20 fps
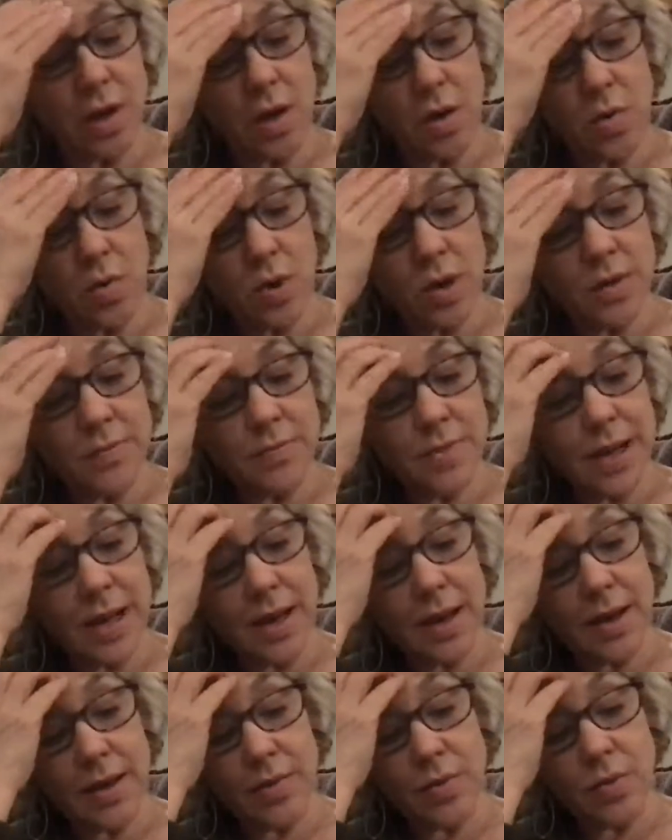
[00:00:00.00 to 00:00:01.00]
One
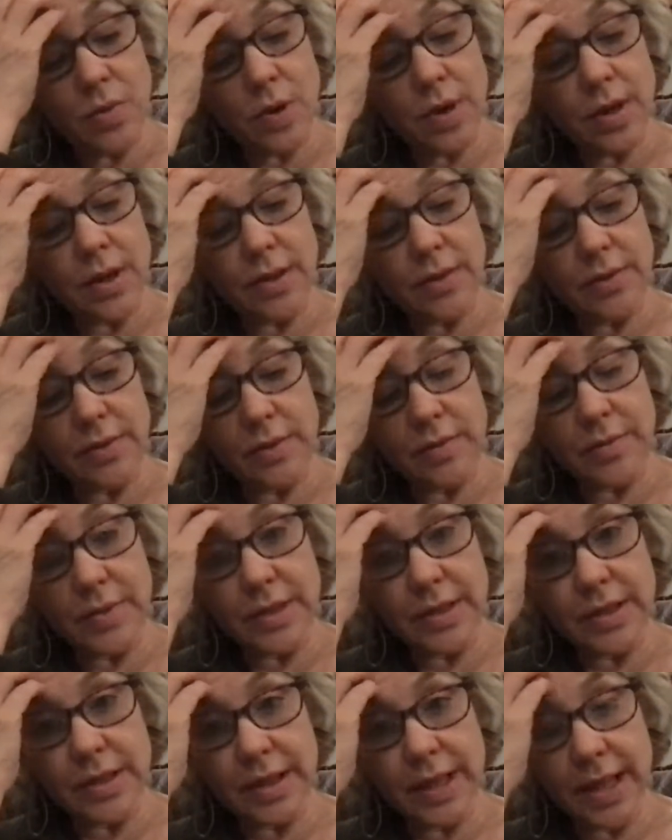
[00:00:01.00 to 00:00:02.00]
by one, the
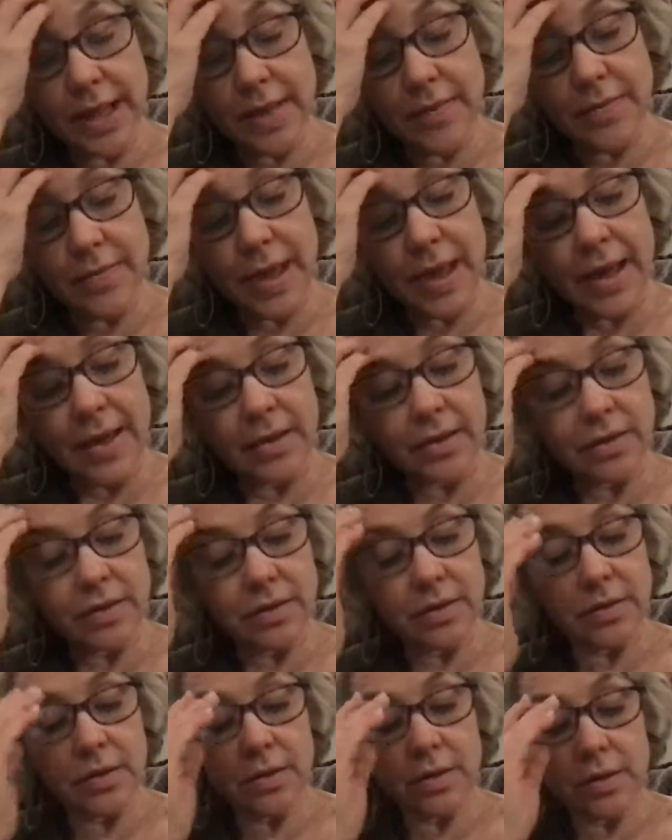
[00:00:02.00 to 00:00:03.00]
men came back
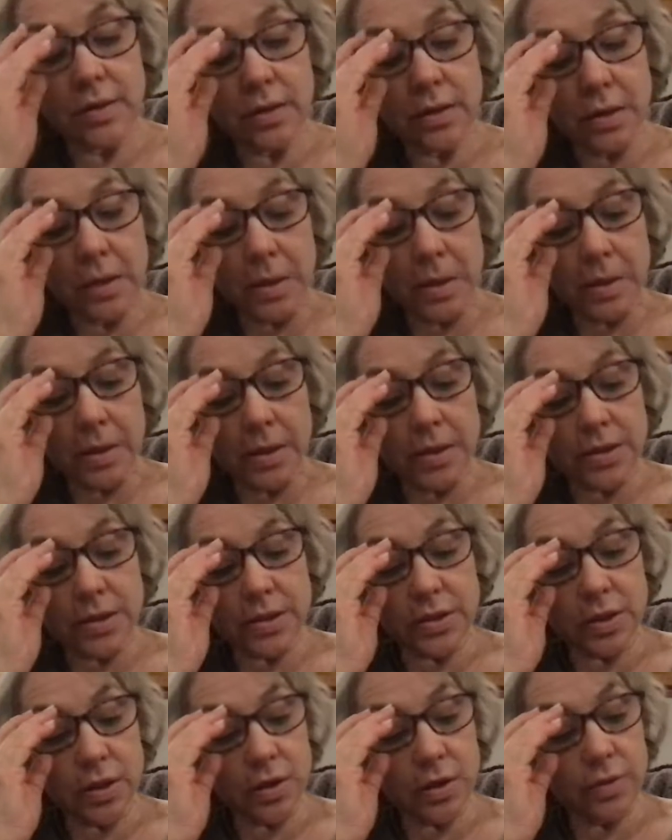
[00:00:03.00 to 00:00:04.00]

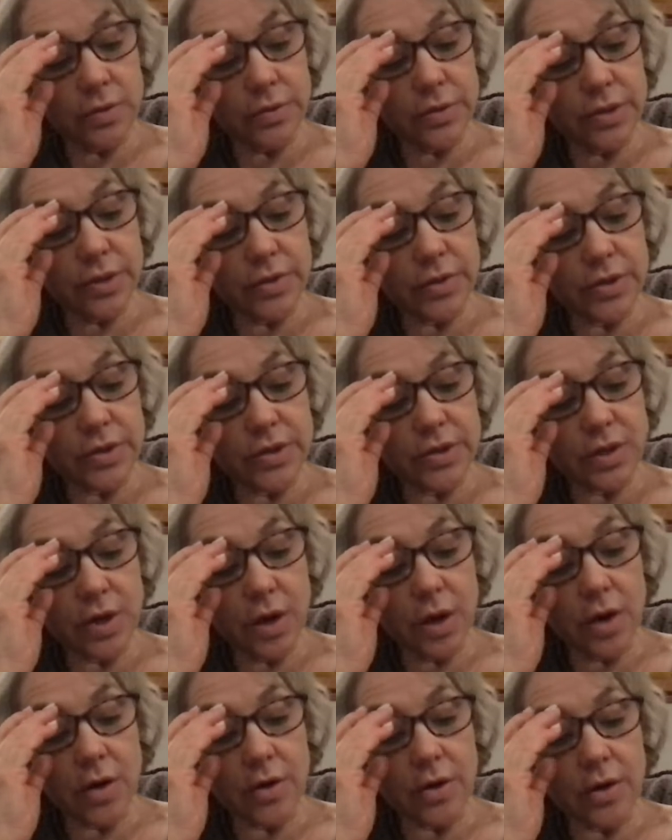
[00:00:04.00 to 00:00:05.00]
until only Chris
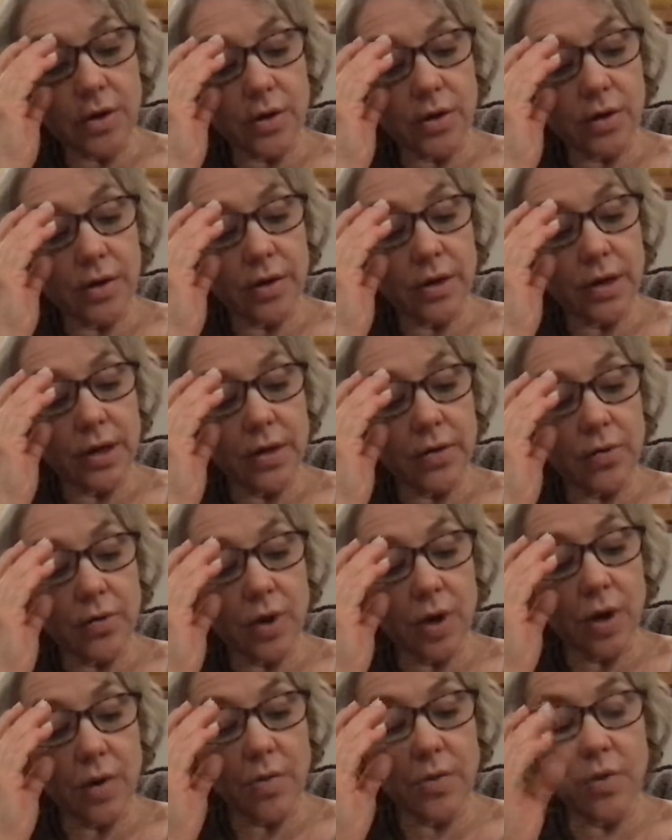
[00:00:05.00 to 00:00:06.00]
Carter, and
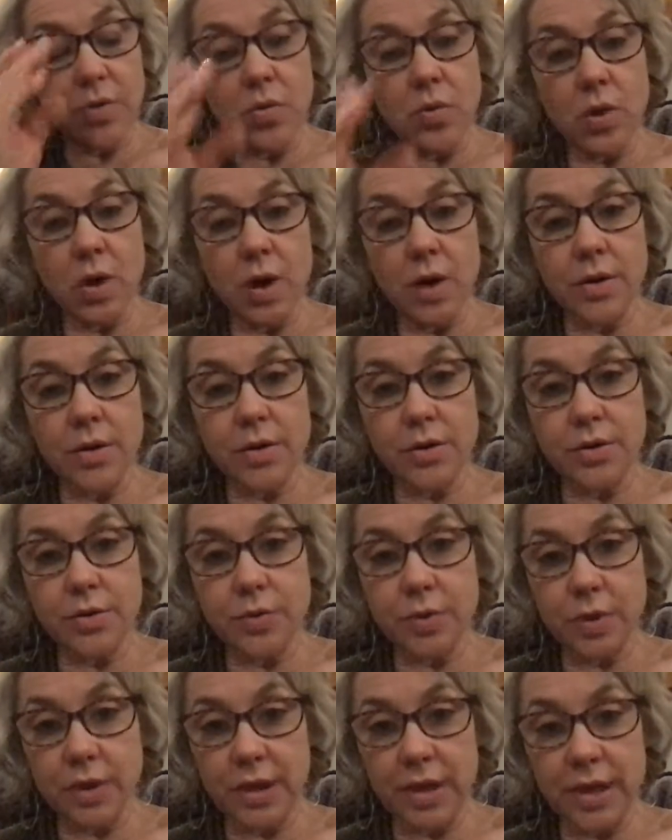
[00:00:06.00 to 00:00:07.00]
Robert Waters
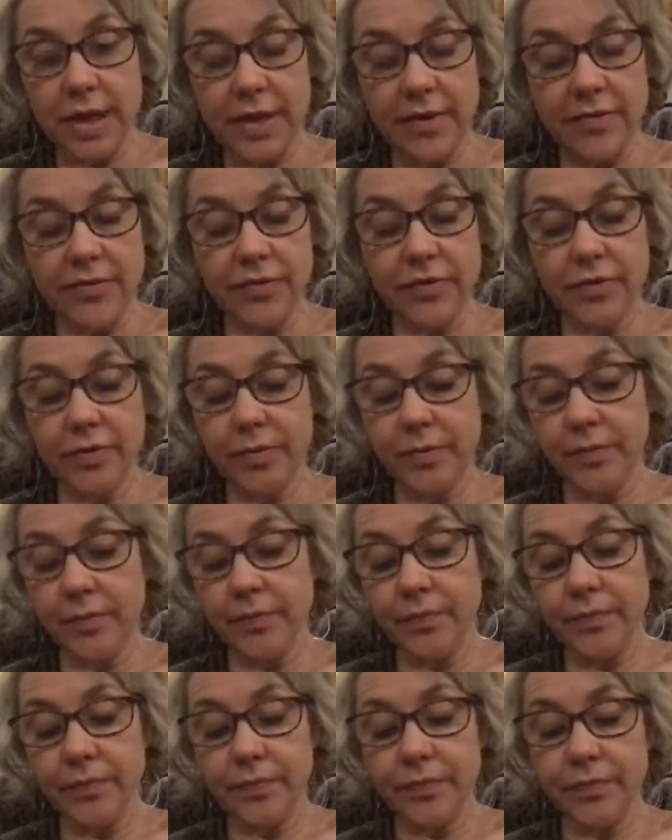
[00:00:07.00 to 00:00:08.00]
were left.
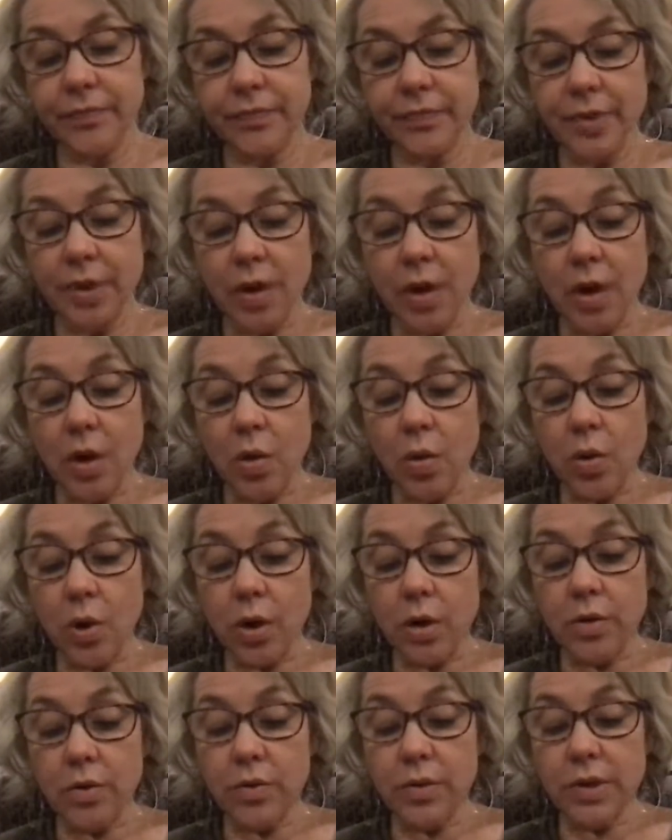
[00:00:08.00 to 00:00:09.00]

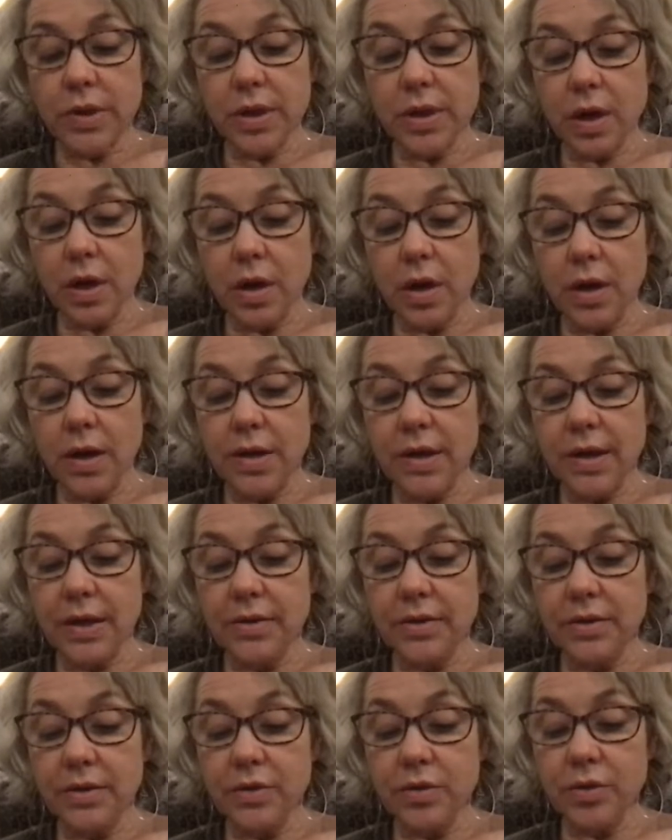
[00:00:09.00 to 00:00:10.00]
Work went on
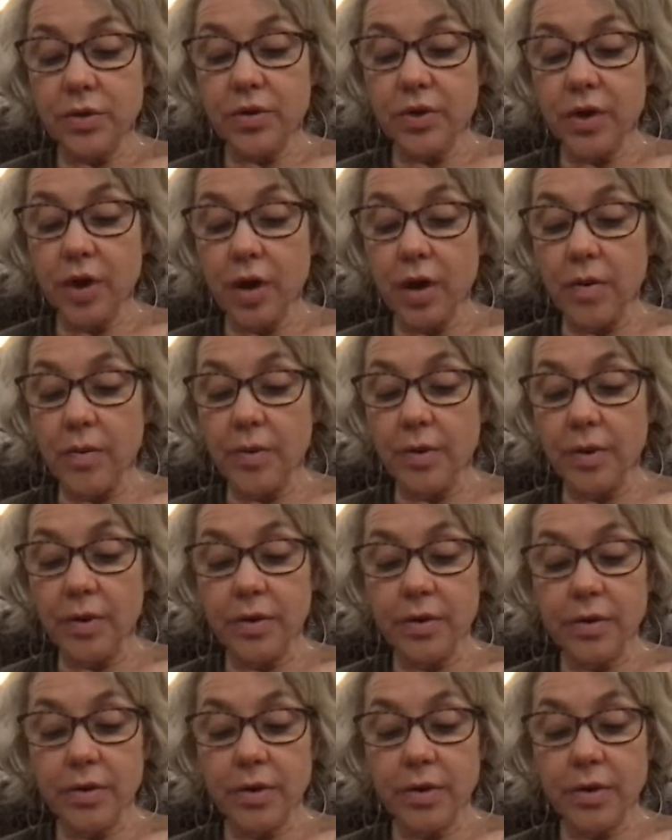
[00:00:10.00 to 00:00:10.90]
at the North Harbor.